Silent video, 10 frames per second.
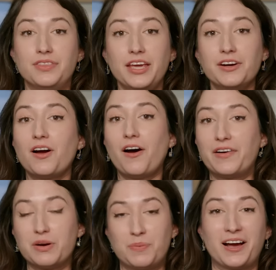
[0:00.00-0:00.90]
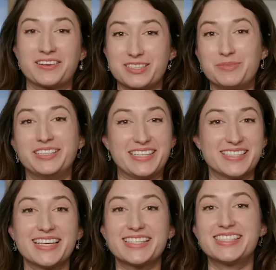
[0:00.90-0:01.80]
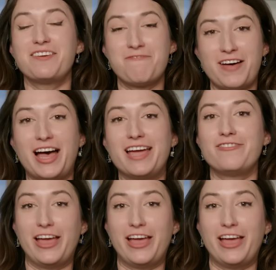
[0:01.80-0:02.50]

There are approximately 65